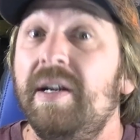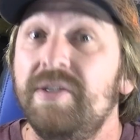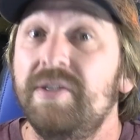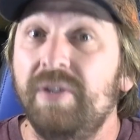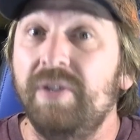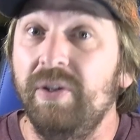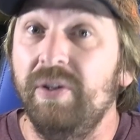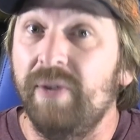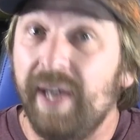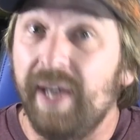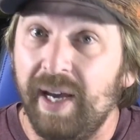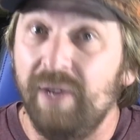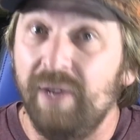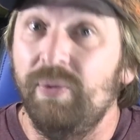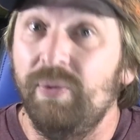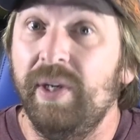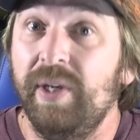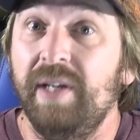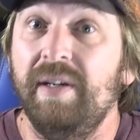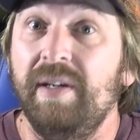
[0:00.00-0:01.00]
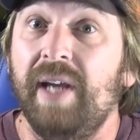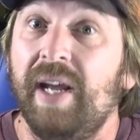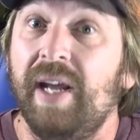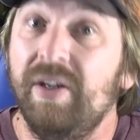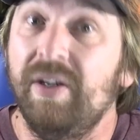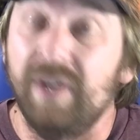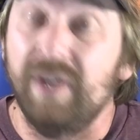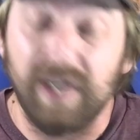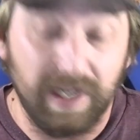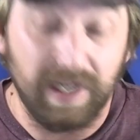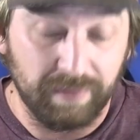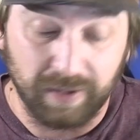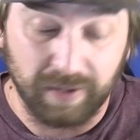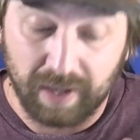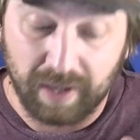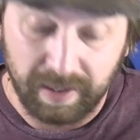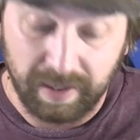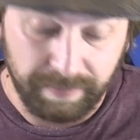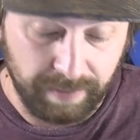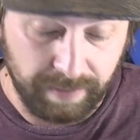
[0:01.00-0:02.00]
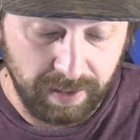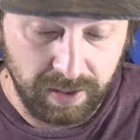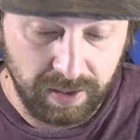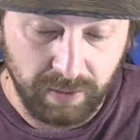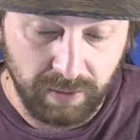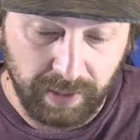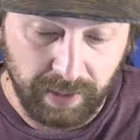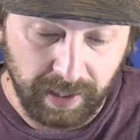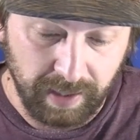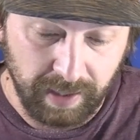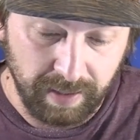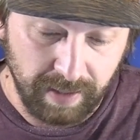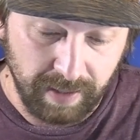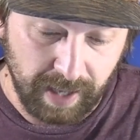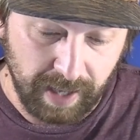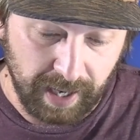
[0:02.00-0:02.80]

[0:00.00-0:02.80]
So you can win, and you're going to have a lot of fun doing it.